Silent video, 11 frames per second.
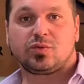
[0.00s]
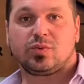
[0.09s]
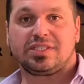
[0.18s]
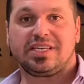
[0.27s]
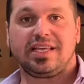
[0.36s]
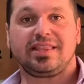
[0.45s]
want to
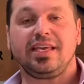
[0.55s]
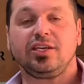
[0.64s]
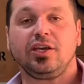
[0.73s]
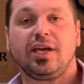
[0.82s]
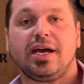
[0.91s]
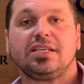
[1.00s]
say thank you
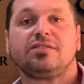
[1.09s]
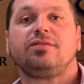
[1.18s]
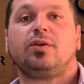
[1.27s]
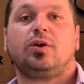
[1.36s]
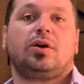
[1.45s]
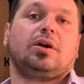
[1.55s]
guys
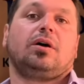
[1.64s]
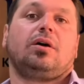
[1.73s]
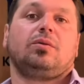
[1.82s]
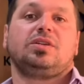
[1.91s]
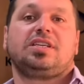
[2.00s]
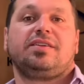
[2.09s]
for
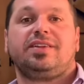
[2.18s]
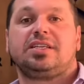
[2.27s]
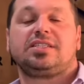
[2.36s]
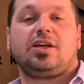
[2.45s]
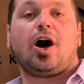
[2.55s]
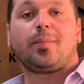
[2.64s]
always giving us
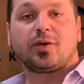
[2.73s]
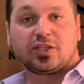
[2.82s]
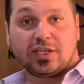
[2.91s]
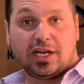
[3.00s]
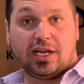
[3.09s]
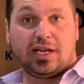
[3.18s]
the
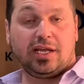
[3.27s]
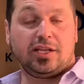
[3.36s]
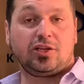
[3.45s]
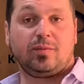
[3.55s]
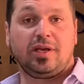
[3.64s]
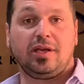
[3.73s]
opportunity
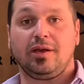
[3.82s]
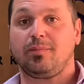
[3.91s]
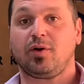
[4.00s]
to be